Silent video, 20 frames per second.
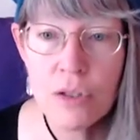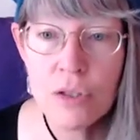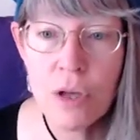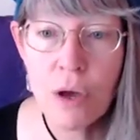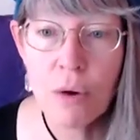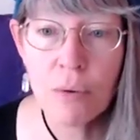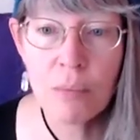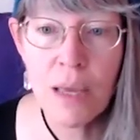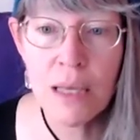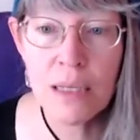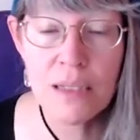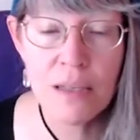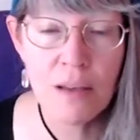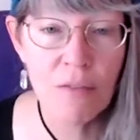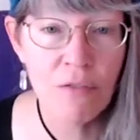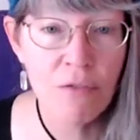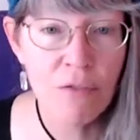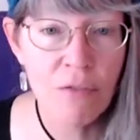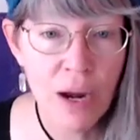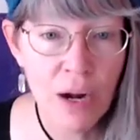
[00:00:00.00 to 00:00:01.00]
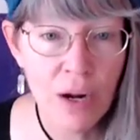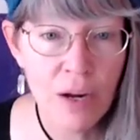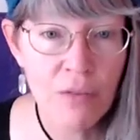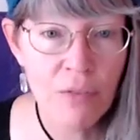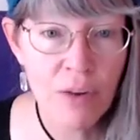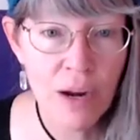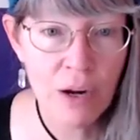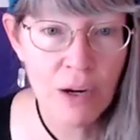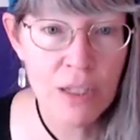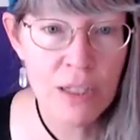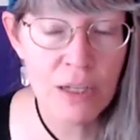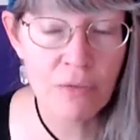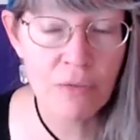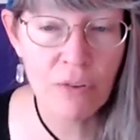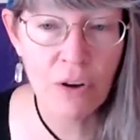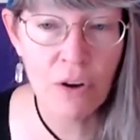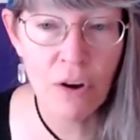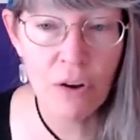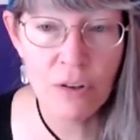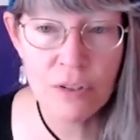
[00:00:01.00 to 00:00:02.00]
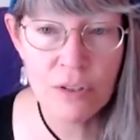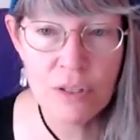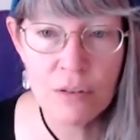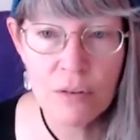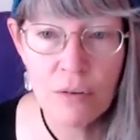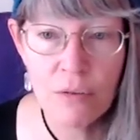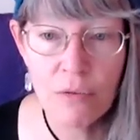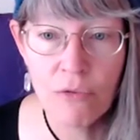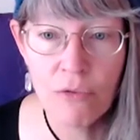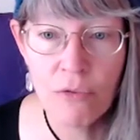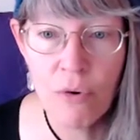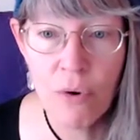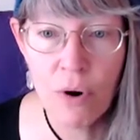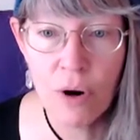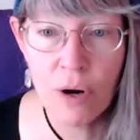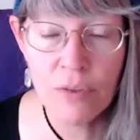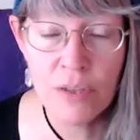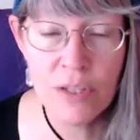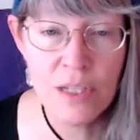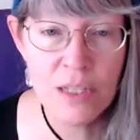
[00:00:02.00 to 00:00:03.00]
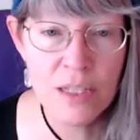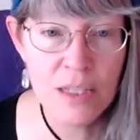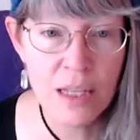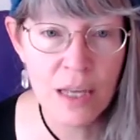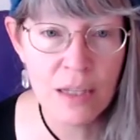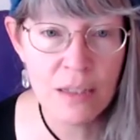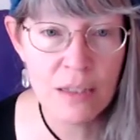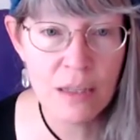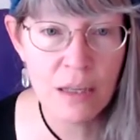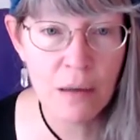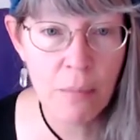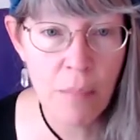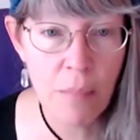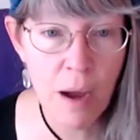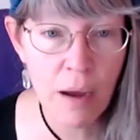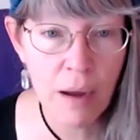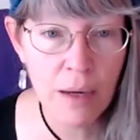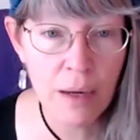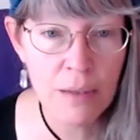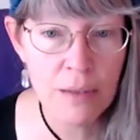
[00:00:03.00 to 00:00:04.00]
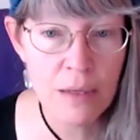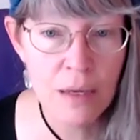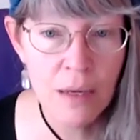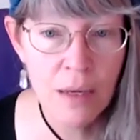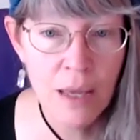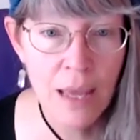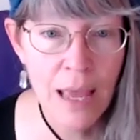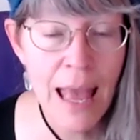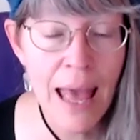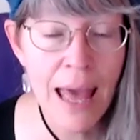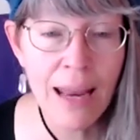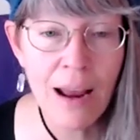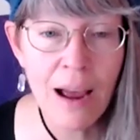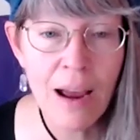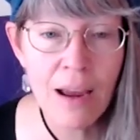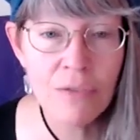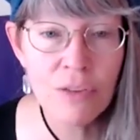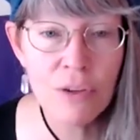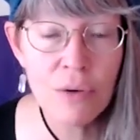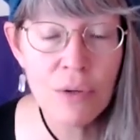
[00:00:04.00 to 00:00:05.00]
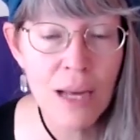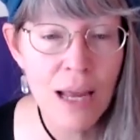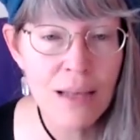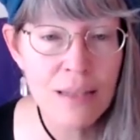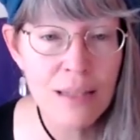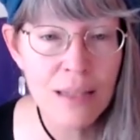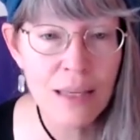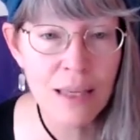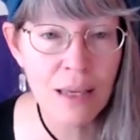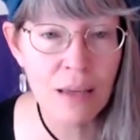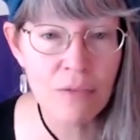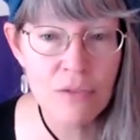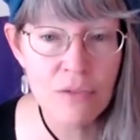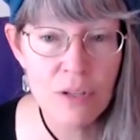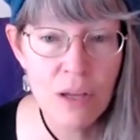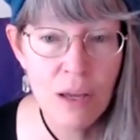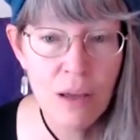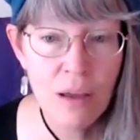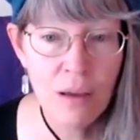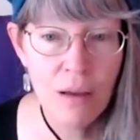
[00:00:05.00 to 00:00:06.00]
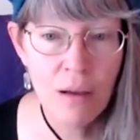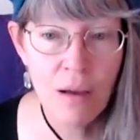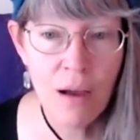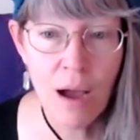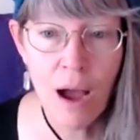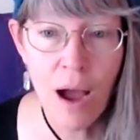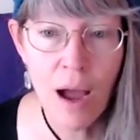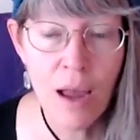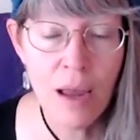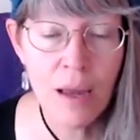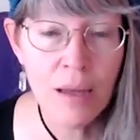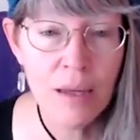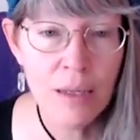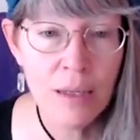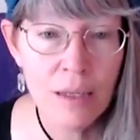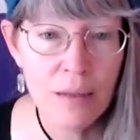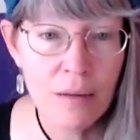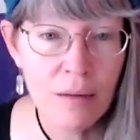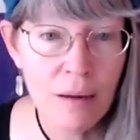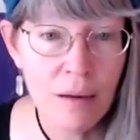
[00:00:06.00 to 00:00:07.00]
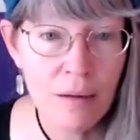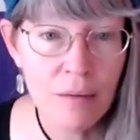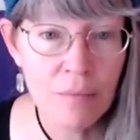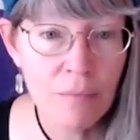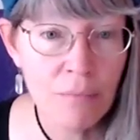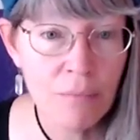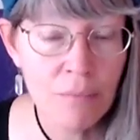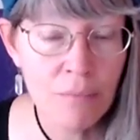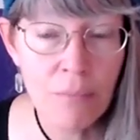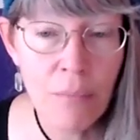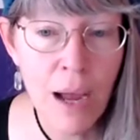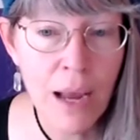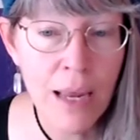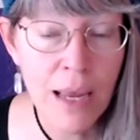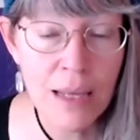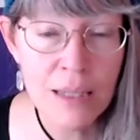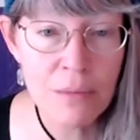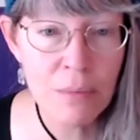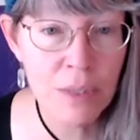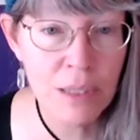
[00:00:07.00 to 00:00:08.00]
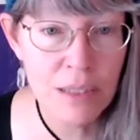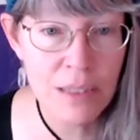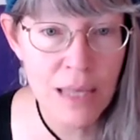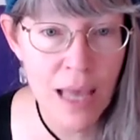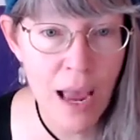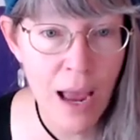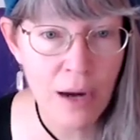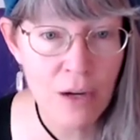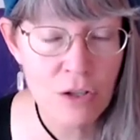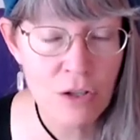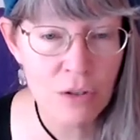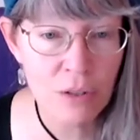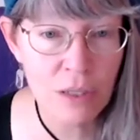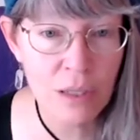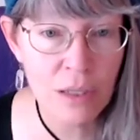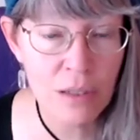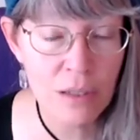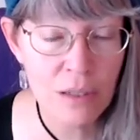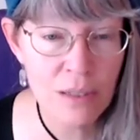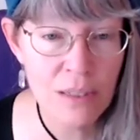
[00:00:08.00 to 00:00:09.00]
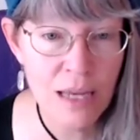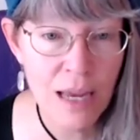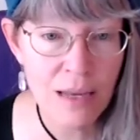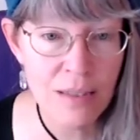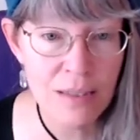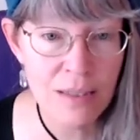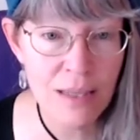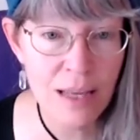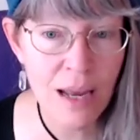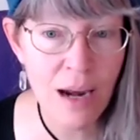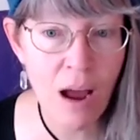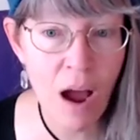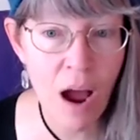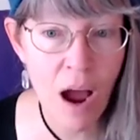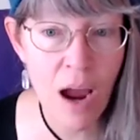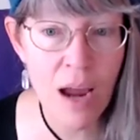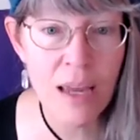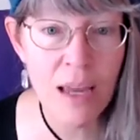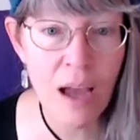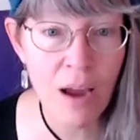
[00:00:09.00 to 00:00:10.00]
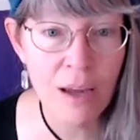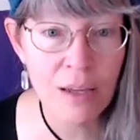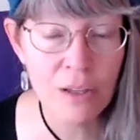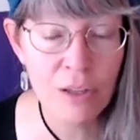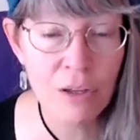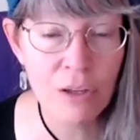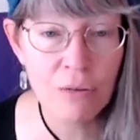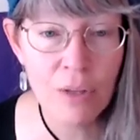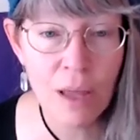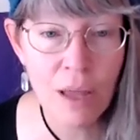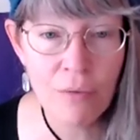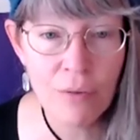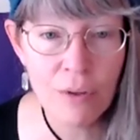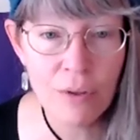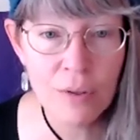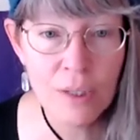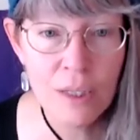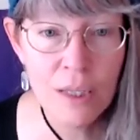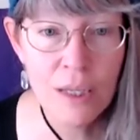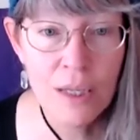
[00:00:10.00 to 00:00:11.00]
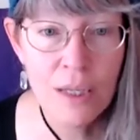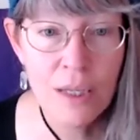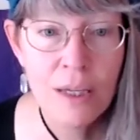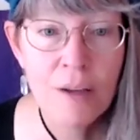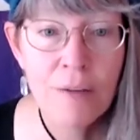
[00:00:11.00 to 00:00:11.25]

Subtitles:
So it makes it very, very difficult for the dyslexic mind. And I view it as a gift. I My husband is actually tests at a high IQ level,